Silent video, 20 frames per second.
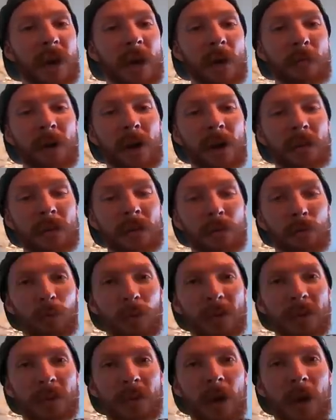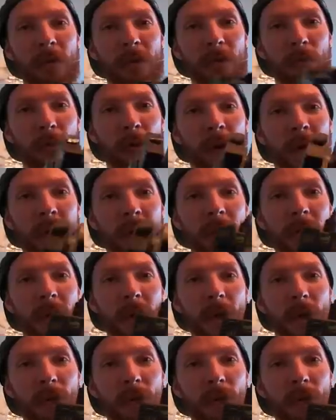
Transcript: I buy this Wasabi brand,